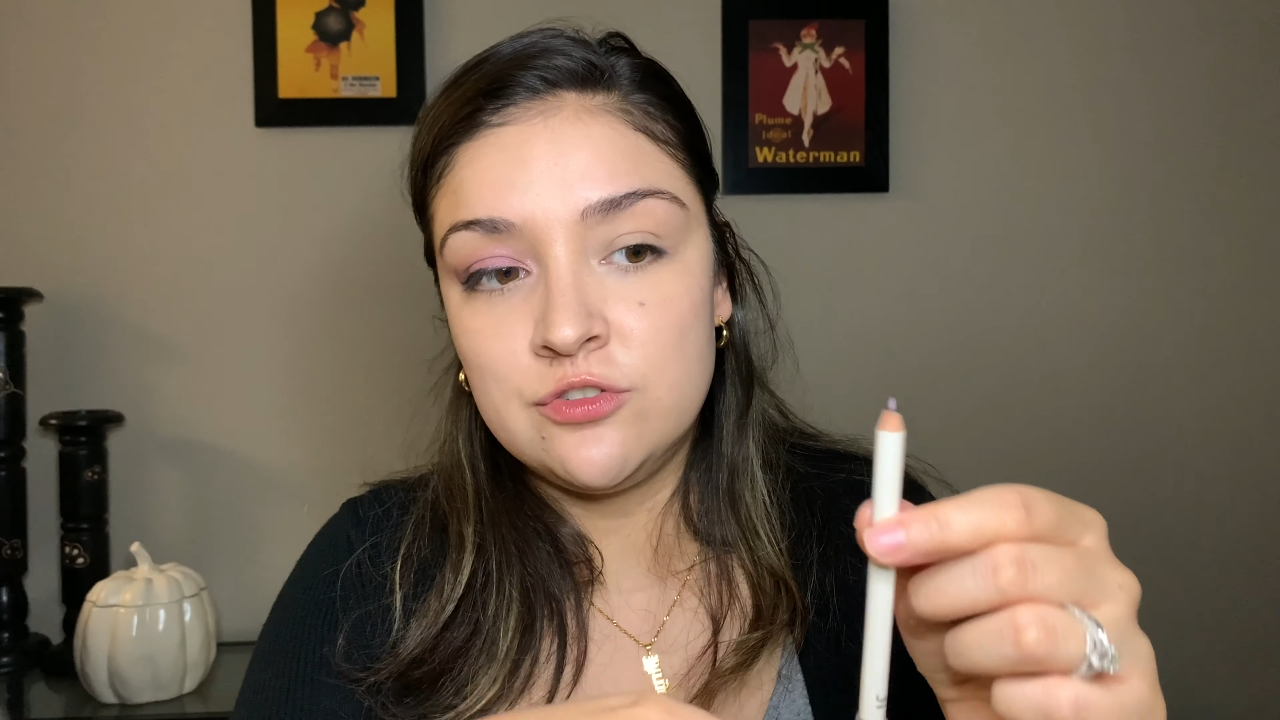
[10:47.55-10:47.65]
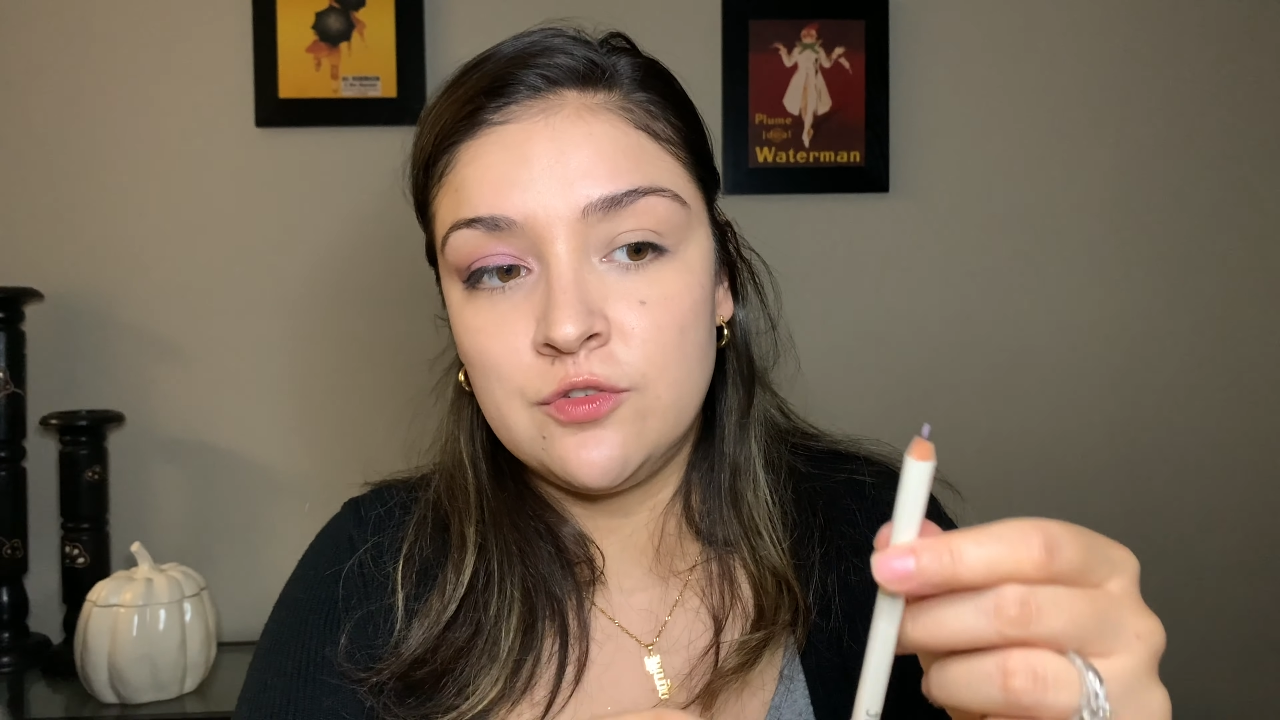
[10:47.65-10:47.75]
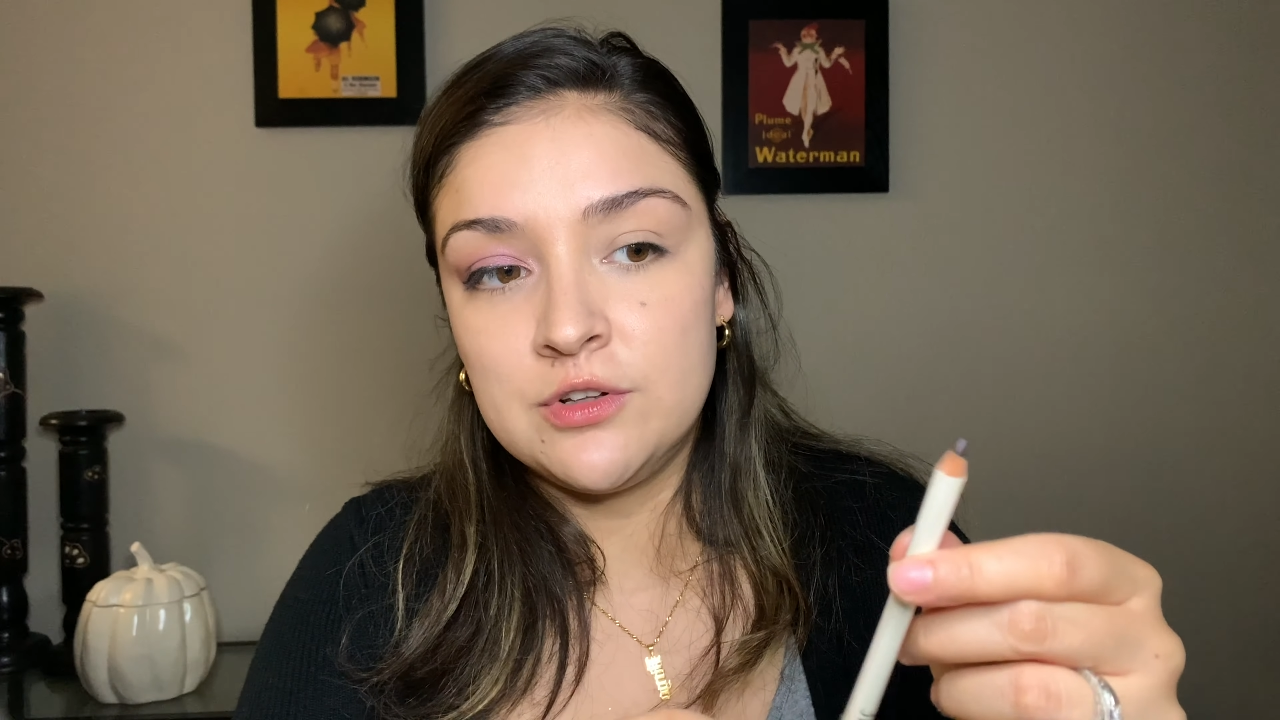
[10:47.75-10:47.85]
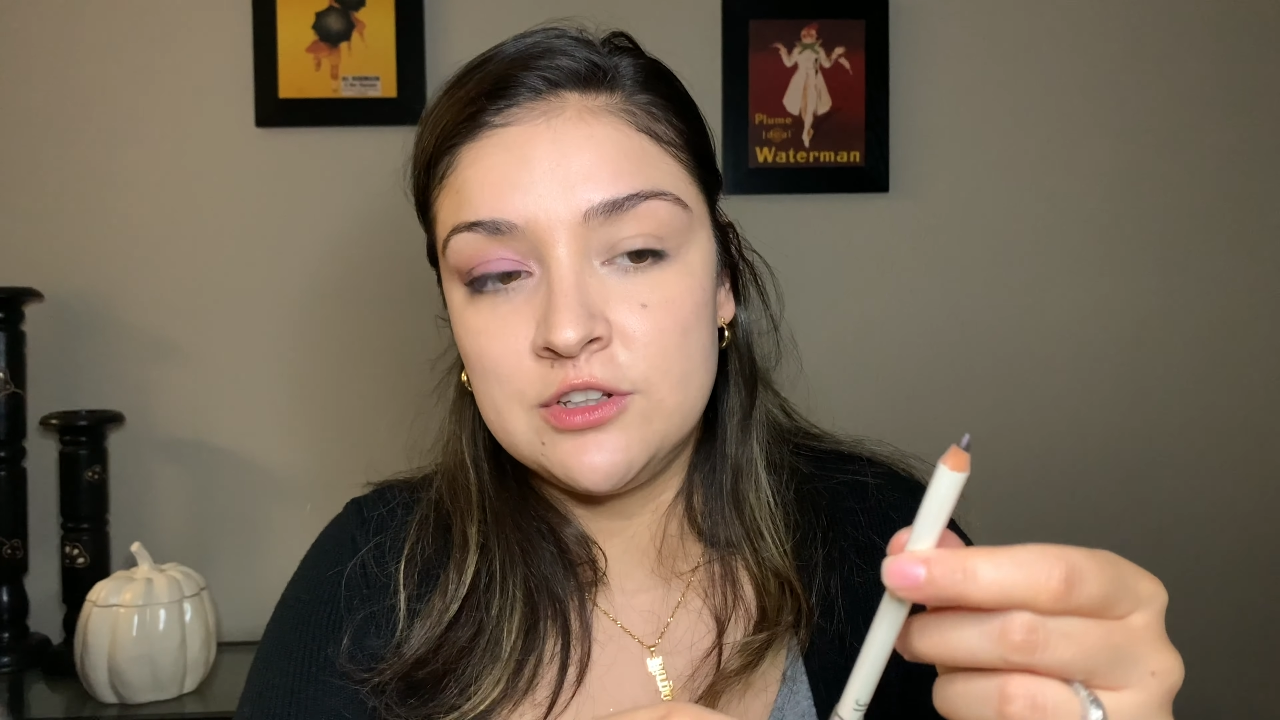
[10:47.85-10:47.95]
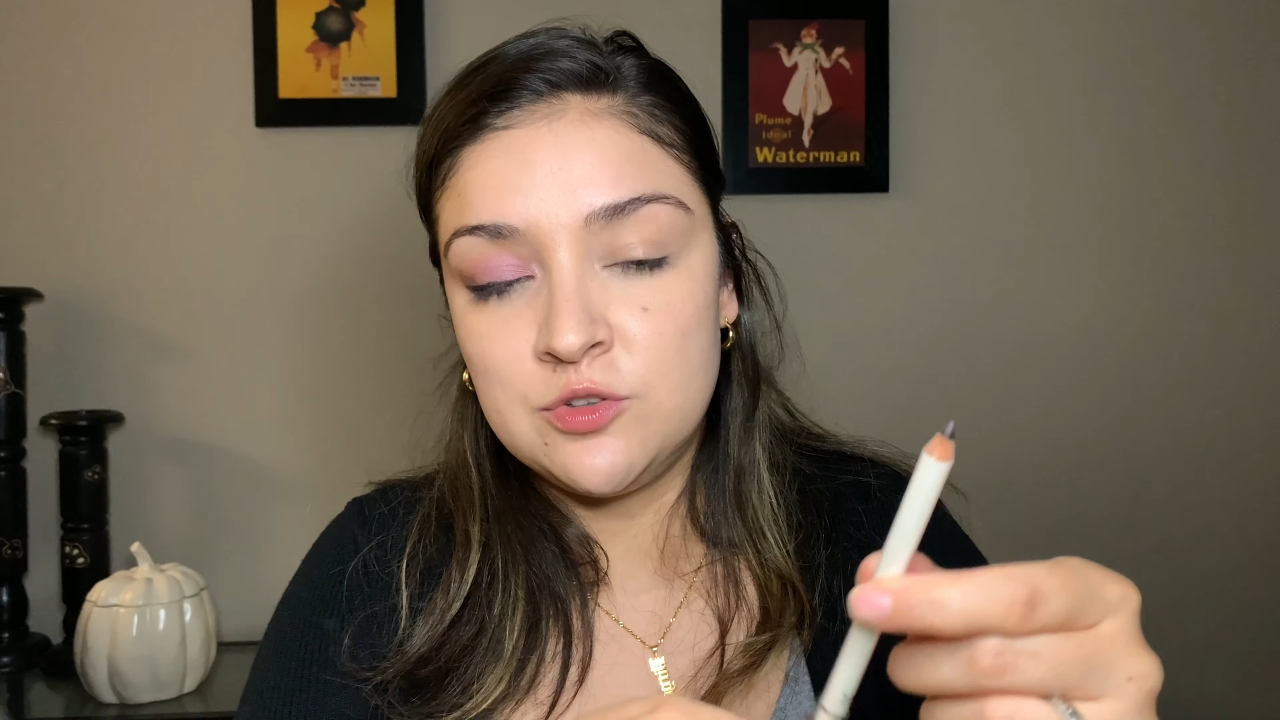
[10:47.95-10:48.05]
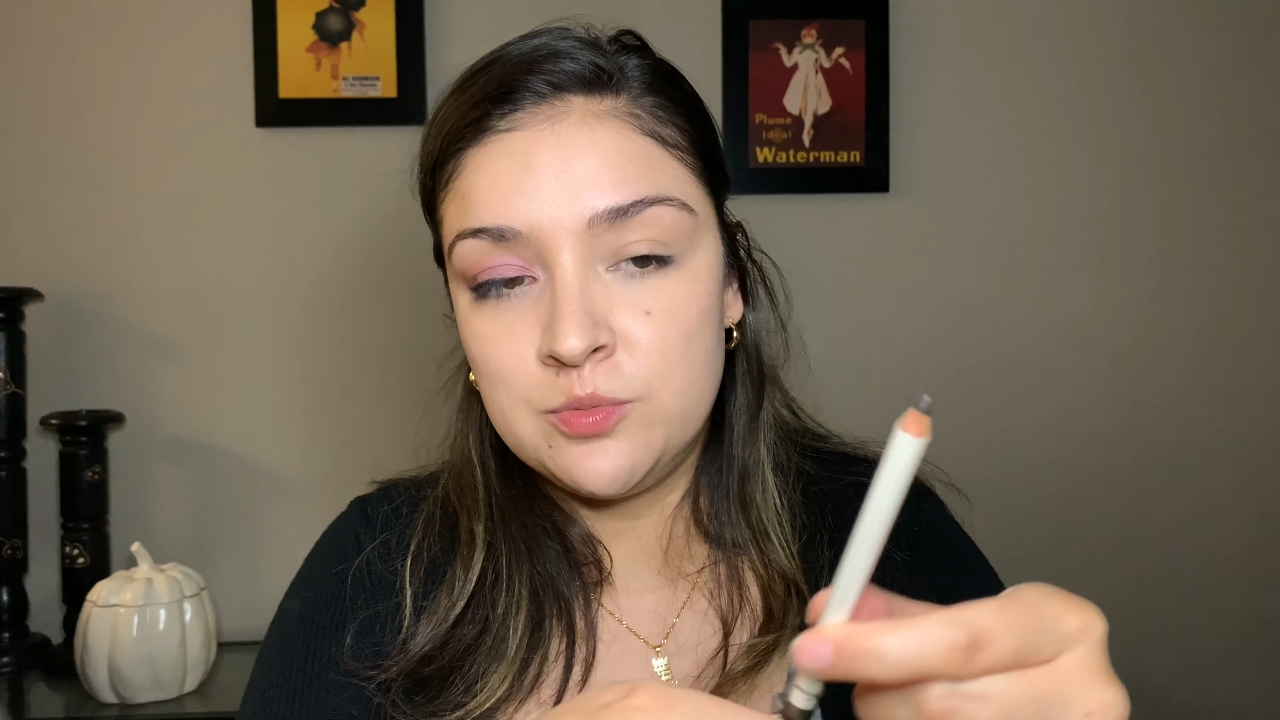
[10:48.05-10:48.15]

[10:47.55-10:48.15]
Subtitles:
for this